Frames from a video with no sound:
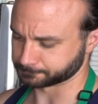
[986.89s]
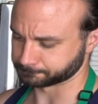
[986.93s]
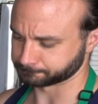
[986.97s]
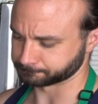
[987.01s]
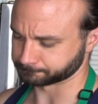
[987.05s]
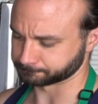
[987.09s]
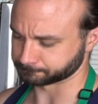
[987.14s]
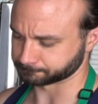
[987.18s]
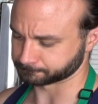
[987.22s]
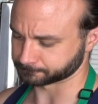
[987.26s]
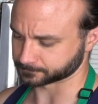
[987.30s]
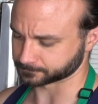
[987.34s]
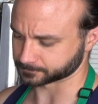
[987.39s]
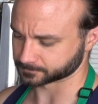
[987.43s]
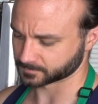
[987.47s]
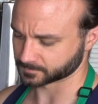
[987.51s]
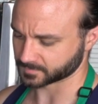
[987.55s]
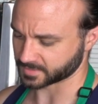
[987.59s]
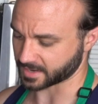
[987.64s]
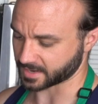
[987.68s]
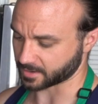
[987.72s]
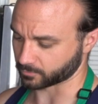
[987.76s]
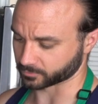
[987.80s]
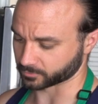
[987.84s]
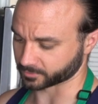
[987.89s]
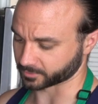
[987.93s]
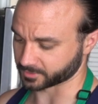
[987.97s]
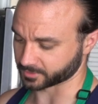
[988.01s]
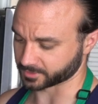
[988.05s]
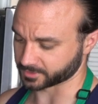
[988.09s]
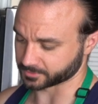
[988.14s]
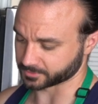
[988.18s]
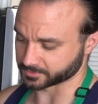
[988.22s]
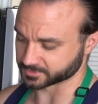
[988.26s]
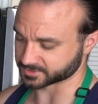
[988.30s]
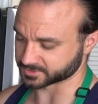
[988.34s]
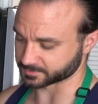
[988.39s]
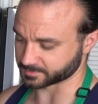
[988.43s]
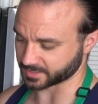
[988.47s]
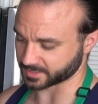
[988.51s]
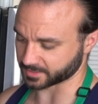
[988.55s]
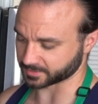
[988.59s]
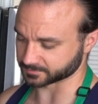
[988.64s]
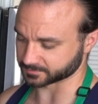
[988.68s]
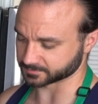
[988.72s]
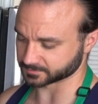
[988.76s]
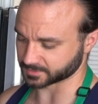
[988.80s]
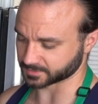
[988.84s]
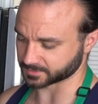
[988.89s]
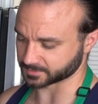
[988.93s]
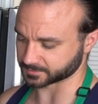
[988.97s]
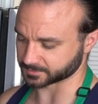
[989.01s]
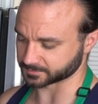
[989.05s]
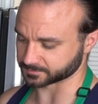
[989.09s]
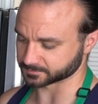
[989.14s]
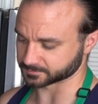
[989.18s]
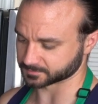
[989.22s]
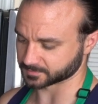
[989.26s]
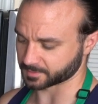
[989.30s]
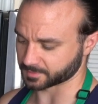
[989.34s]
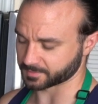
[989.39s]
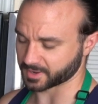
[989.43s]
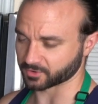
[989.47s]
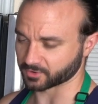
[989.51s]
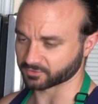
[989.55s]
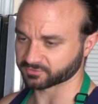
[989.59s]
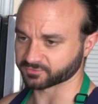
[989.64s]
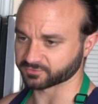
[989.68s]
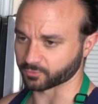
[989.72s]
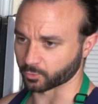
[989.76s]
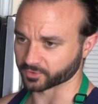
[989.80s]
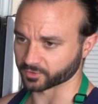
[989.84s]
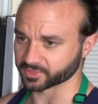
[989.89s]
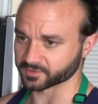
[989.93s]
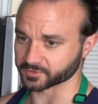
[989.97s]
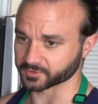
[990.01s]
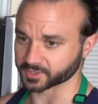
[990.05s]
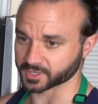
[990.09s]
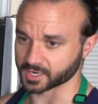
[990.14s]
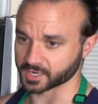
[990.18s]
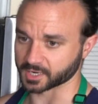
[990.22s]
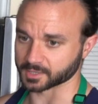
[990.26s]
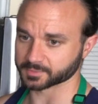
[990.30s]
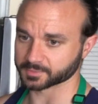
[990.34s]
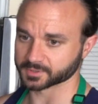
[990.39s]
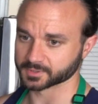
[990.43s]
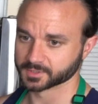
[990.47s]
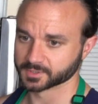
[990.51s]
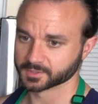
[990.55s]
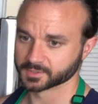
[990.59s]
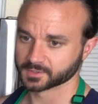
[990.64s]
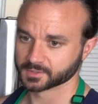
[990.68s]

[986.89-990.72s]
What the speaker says: we're going to use about 1/4 of a cup,